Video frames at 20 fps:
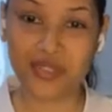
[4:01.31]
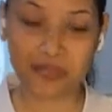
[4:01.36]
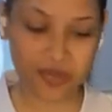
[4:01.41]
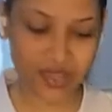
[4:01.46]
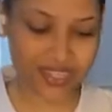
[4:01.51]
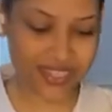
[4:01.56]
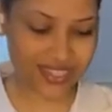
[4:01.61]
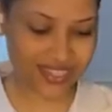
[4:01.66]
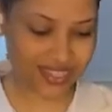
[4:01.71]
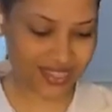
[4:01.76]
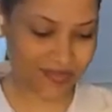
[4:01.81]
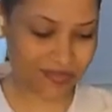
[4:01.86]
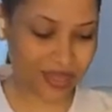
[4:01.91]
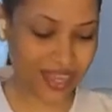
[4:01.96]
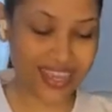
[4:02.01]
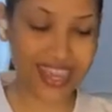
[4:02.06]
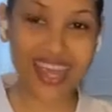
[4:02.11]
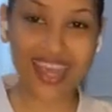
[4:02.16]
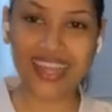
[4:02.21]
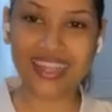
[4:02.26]
sponsored
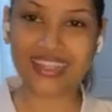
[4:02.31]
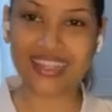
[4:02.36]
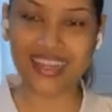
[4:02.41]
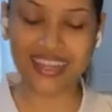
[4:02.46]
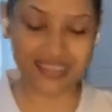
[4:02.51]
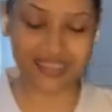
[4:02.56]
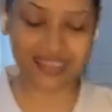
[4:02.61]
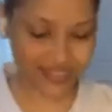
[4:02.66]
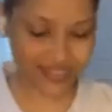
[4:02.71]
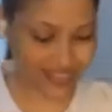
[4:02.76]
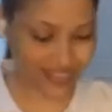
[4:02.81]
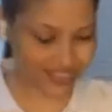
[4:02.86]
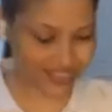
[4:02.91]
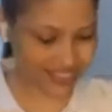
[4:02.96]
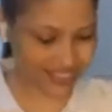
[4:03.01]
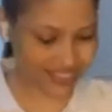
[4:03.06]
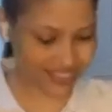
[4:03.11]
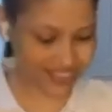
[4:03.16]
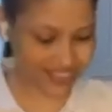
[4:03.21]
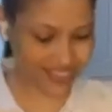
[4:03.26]
by Hand Arnold.
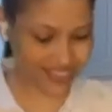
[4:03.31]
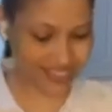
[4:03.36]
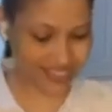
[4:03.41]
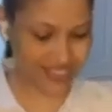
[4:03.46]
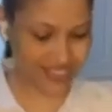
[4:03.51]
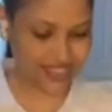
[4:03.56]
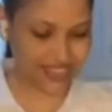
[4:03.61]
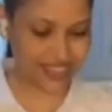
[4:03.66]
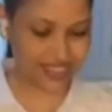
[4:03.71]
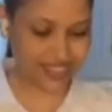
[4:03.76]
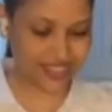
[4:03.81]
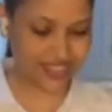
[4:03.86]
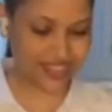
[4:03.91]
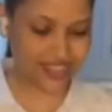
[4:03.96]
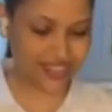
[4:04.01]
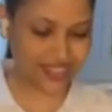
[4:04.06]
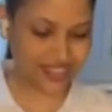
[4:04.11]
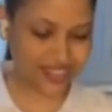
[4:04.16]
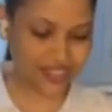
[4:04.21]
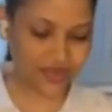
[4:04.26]

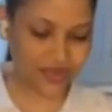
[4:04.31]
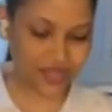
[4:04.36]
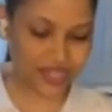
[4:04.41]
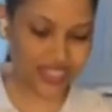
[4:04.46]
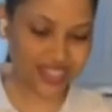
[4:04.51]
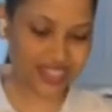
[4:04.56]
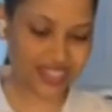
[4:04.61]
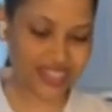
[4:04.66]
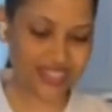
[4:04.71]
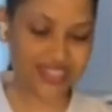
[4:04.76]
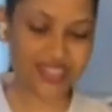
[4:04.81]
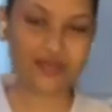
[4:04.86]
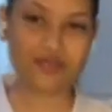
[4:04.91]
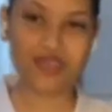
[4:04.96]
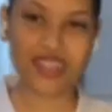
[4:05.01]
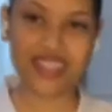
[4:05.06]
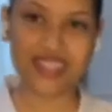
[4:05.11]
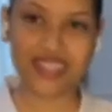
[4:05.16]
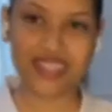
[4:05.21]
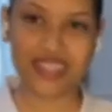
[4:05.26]
So once this is
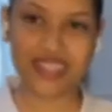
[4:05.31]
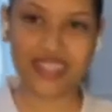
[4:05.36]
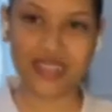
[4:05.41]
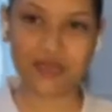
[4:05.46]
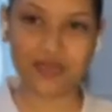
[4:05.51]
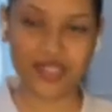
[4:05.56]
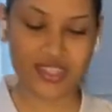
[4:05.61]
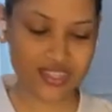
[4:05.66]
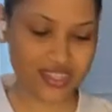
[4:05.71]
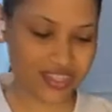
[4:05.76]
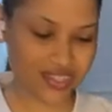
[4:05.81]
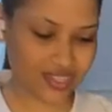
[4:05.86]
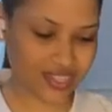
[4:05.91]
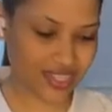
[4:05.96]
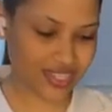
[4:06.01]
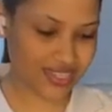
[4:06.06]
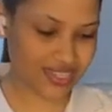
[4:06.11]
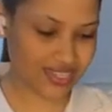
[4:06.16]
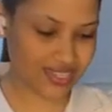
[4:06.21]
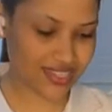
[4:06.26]
mixed in, I'm just going to
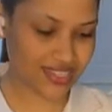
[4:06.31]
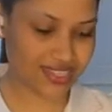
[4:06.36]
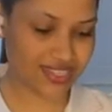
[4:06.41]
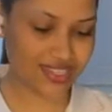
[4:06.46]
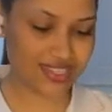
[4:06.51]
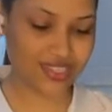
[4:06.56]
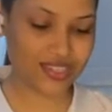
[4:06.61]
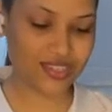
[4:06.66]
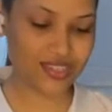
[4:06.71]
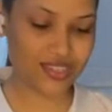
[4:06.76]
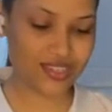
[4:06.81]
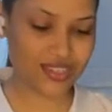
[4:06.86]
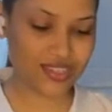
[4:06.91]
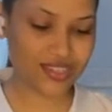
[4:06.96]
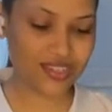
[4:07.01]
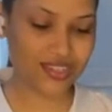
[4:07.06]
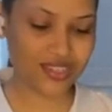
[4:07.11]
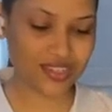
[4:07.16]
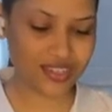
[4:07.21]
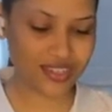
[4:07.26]
let it continue to
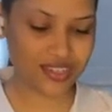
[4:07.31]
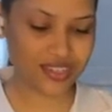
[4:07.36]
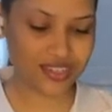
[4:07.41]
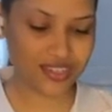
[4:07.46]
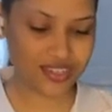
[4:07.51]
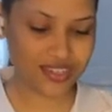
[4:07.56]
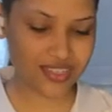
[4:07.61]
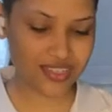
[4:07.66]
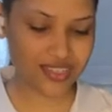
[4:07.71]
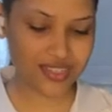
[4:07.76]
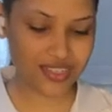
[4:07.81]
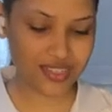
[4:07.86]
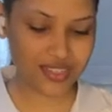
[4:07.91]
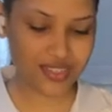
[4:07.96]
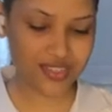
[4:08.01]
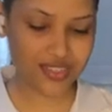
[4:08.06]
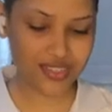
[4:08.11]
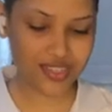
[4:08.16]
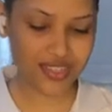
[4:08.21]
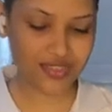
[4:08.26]
cook
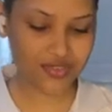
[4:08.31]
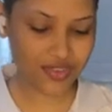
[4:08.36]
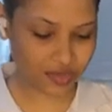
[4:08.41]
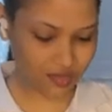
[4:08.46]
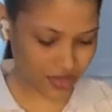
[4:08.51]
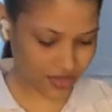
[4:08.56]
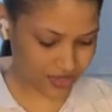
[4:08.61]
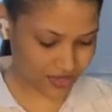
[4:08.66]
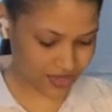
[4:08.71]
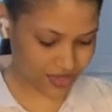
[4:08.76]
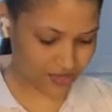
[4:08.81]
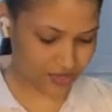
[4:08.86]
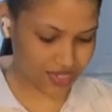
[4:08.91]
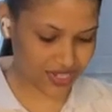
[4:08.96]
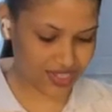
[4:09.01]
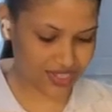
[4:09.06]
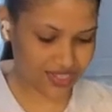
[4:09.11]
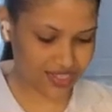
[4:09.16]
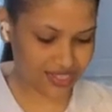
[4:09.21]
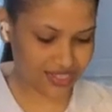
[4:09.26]
just for about 2
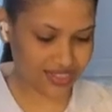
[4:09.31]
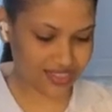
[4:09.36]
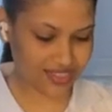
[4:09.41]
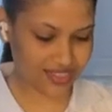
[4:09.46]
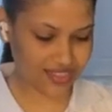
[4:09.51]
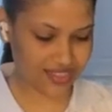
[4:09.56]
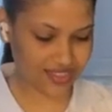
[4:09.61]
minutes.